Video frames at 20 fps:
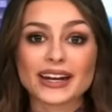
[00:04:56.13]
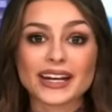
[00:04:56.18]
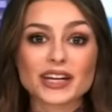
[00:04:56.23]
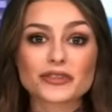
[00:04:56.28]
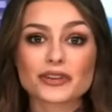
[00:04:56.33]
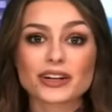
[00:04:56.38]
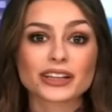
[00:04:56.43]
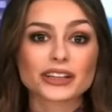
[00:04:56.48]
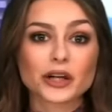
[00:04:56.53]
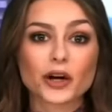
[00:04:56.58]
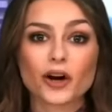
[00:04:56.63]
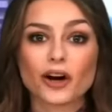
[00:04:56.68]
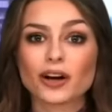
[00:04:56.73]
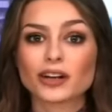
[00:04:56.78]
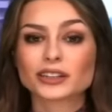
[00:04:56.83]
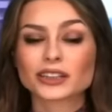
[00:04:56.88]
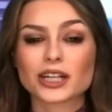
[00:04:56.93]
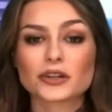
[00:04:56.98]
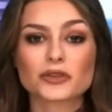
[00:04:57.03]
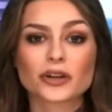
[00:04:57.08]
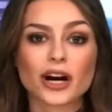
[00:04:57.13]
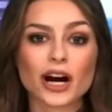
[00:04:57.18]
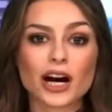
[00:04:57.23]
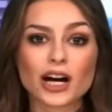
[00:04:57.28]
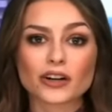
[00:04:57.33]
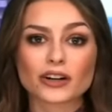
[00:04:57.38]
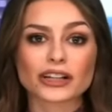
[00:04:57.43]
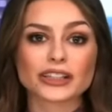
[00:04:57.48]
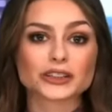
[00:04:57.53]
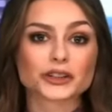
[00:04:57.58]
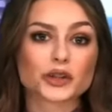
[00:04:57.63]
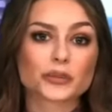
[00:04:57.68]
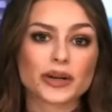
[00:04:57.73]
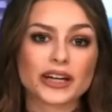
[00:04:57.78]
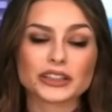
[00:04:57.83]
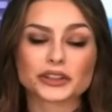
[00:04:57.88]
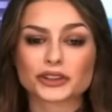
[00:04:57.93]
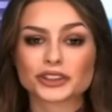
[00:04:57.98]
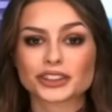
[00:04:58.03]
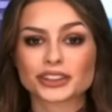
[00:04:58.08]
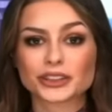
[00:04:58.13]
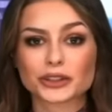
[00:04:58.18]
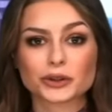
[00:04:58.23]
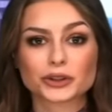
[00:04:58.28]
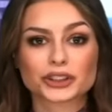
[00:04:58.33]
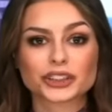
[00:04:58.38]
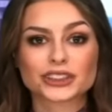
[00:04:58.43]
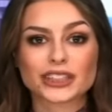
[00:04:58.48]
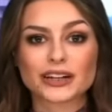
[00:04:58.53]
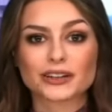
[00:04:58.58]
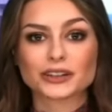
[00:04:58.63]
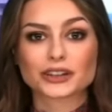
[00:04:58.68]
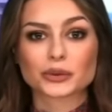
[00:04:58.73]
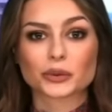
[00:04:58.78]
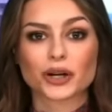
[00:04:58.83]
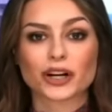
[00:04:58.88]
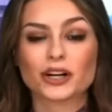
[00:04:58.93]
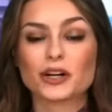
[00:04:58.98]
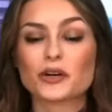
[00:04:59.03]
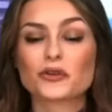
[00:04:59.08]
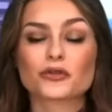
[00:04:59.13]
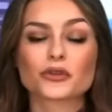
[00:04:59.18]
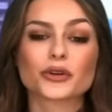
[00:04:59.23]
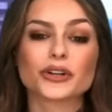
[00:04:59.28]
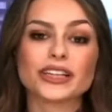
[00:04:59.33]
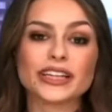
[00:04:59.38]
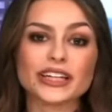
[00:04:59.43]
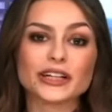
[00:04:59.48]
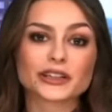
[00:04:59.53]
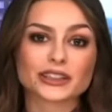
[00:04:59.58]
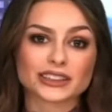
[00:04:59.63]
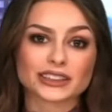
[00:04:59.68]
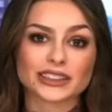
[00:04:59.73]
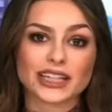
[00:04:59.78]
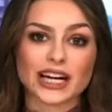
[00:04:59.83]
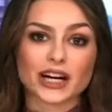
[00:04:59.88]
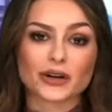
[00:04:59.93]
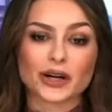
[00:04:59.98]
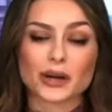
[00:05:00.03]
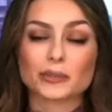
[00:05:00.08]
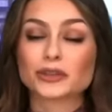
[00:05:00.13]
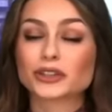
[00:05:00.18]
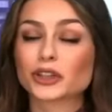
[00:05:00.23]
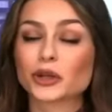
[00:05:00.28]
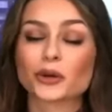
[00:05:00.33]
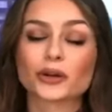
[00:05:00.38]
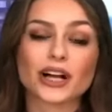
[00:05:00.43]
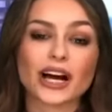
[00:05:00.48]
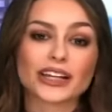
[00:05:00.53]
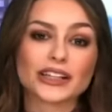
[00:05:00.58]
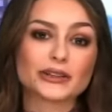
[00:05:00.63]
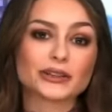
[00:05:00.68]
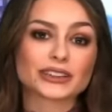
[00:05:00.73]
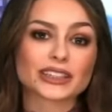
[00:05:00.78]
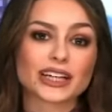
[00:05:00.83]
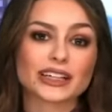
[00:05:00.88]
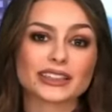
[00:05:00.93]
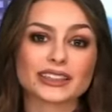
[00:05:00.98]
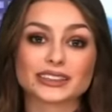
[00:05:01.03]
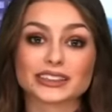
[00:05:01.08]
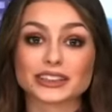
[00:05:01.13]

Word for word: even in the halls of Congress or major institutions elsewhere for years now. I'm so glad that you said this